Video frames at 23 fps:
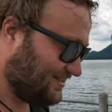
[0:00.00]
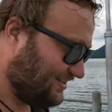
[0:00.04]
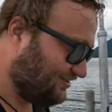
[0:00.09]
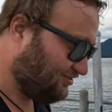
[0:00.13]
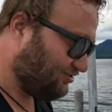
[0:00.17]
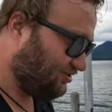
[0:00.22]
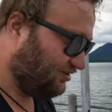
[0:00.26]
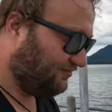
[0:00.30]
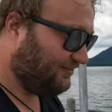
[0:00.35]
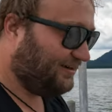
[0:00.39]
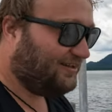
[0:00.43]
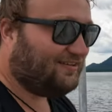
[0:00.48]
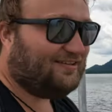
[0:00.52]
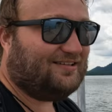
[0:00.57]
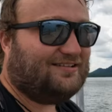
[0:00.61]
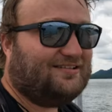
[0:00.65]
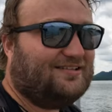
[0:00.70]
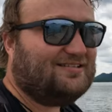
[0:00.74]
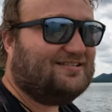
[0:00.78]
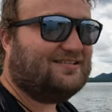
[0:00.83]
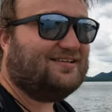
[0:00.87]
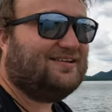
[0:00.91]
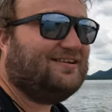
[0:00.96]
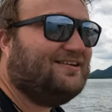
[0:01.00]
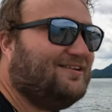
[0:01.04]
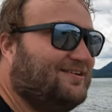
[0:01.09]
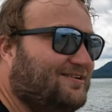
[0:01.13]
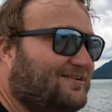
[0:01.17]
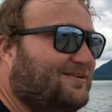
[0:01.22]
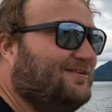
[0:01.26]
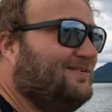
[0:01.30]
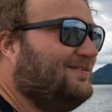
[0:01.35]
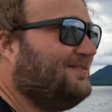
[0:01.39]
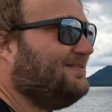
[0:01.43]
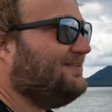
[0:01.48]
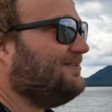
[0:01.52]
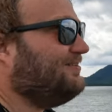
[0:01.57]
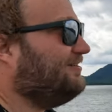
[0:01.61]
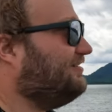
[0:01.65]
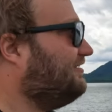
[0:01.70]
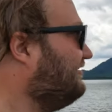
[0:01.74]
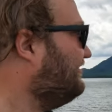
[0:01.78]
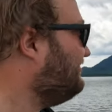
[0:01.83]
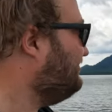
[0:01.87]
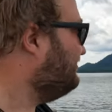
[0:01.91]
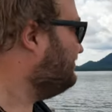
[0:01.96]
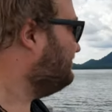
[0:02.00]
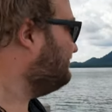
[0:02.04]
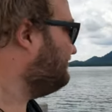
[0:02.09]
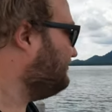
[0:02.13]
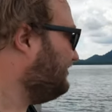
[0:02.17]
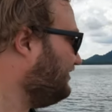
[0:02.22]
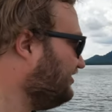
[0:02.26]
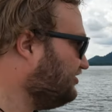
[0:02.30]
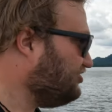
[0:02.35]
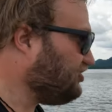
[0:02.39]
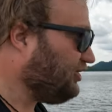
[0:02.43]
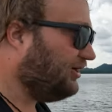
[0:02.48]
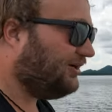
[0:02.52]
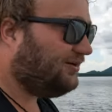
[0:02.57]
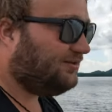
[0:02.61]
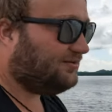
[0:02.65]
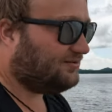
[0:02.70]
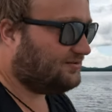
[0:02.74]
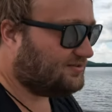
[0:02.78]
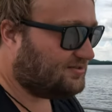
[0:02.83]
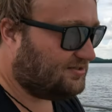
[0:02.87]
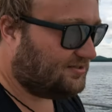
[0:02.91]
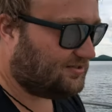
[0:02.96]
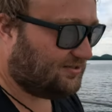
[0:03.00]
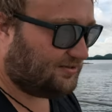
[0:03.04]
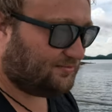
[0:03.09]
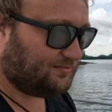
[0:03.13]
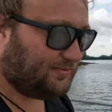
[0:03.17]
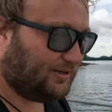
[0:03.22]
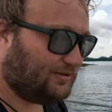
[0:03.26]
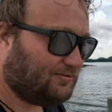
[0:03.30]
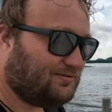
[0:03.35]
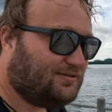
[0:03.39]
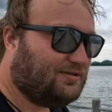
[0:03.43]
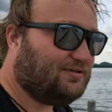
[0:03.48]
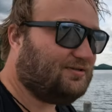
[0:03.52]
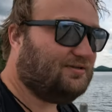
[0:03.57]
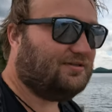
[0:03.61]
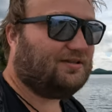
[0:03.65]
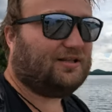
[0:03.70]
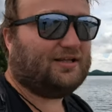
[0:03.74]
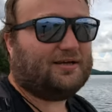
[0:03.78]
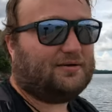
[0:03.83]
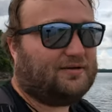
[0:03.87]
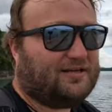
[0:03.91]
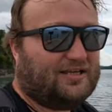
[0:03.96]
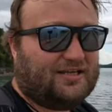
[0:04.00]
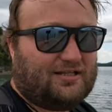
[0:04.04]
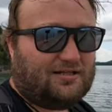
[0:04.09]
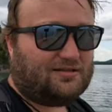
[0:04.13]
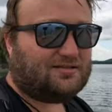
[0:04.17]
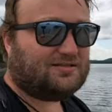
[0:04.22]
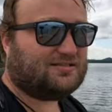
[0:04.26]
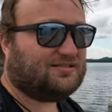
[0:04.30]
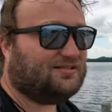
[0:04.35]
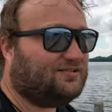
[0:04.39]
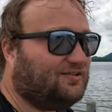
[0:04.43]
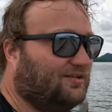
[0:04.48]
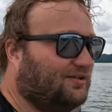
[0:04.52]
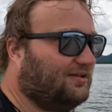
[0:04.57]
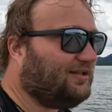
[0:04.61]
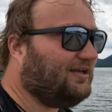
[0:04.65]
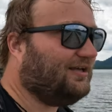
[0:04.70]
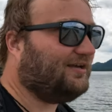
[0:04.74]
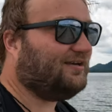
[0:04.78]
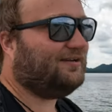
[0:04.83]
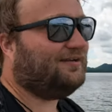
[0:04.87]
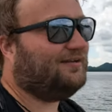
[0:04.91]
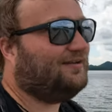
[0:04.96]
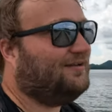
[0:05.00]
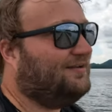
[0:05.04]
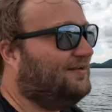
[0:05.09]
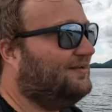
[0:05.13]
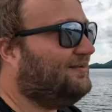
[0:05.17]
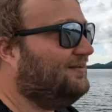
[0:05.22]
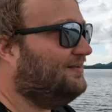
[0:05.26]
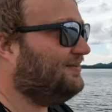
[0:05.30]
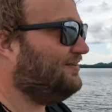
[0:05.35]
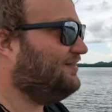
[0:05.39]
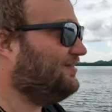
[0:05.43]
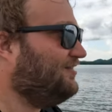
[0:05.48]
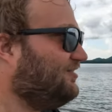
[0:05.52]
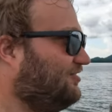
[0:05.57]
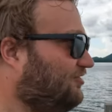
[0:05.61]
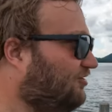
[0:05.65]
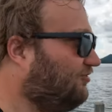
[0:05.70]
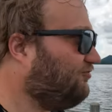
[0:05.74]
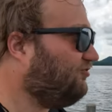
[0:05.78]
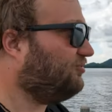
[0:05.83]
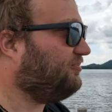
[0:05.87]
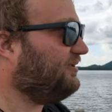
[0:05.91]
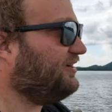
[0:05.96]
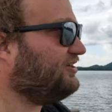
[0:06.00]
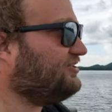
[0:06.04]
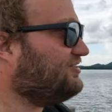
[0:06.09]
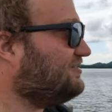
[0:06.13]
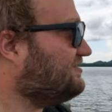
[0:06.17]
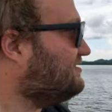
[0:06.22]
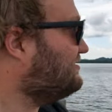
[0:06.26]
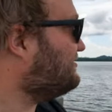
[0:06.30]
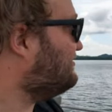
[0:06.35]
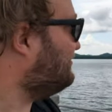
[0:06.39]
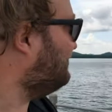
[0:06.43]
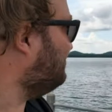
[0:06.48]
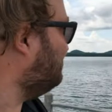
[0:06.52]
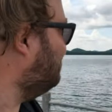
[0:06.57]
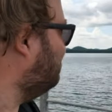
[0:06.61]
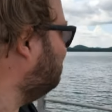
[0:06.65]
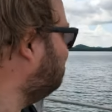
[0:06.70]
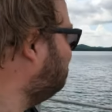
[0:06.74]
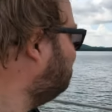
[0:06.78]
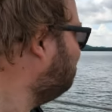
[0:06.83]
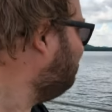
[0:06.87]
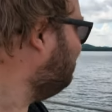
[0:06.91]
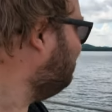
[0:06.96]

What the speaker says: center of island is like jungles and mountains, like hills, you know, like rock formations, so